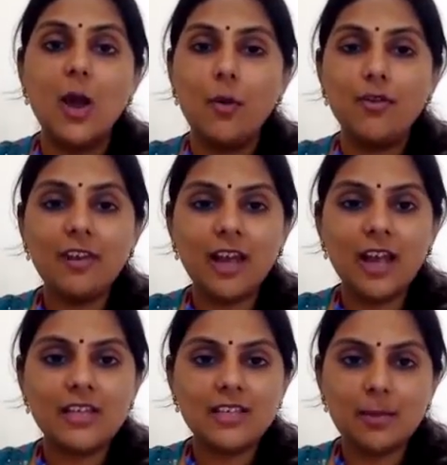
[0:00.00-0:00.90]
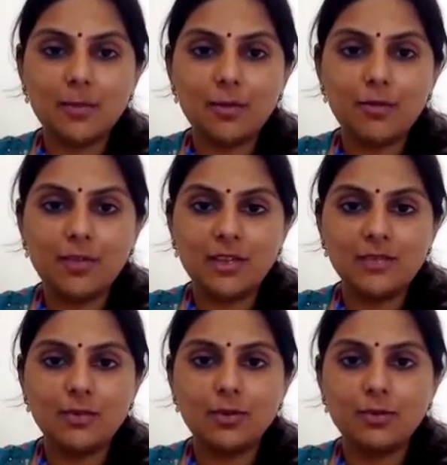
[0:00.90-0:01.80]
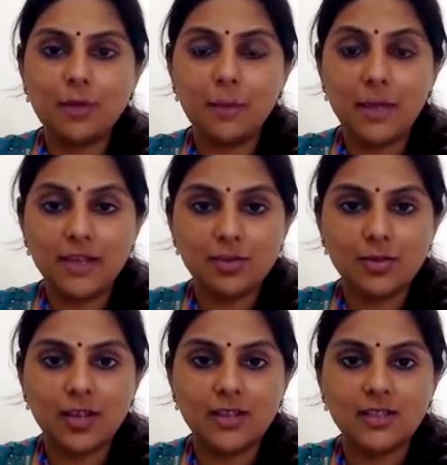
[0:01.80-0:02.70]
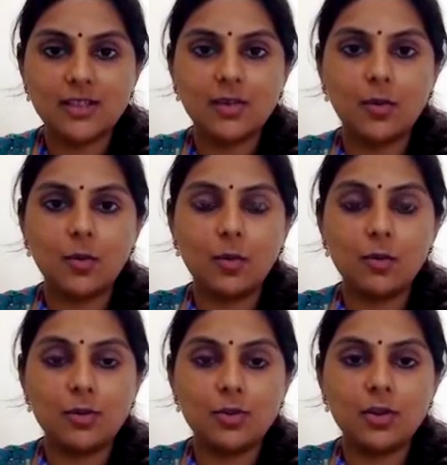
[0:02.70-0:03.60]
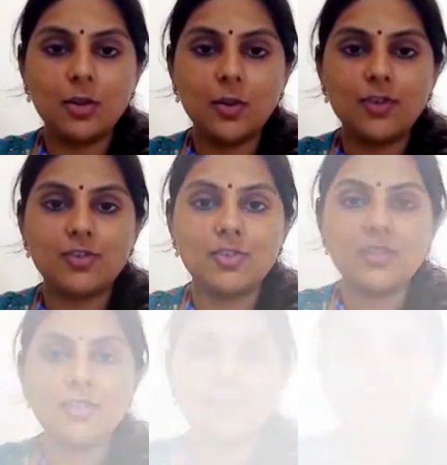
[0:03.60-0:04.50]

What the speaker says: We have a last couple of minutes. I'm going to do my best to answer almost all the questions.